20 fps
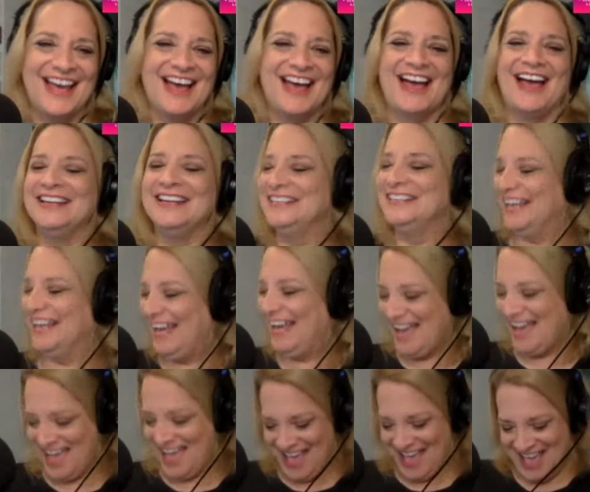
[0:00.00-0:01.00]

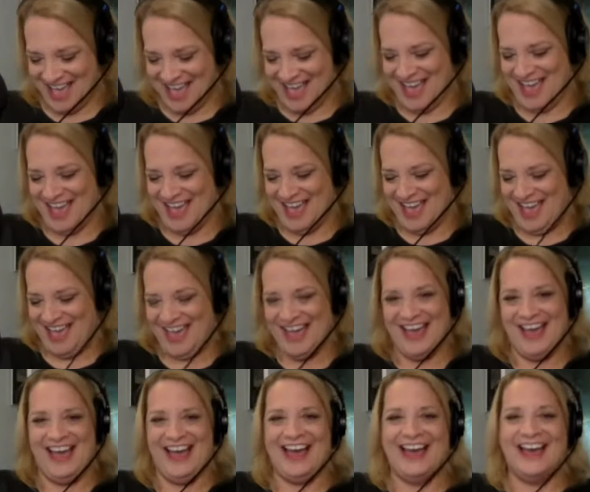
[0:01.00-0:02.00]

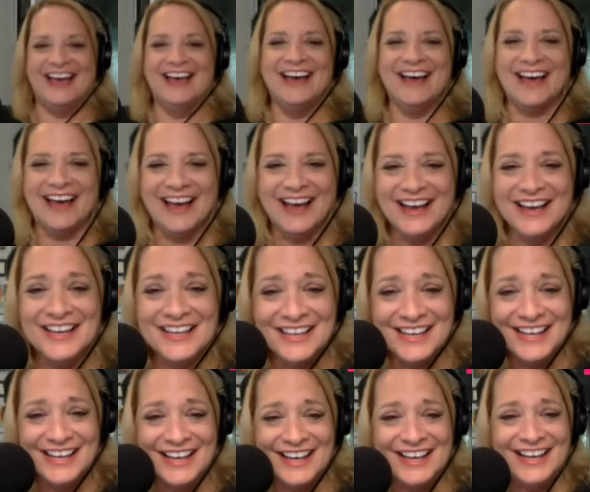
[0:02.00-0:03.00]

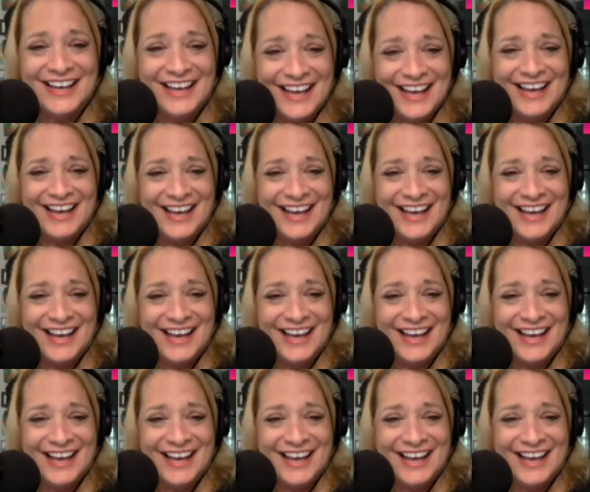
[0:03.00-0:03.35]
This person isn't speaking.